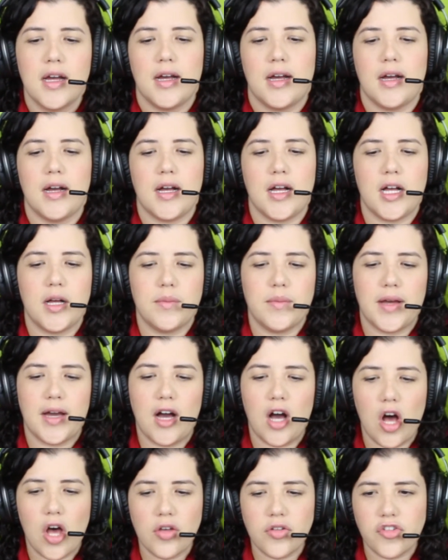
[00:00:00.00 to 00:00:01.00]

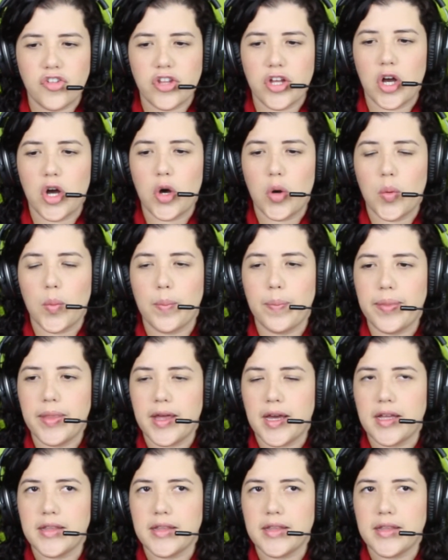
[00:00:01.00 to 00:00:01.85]
Also,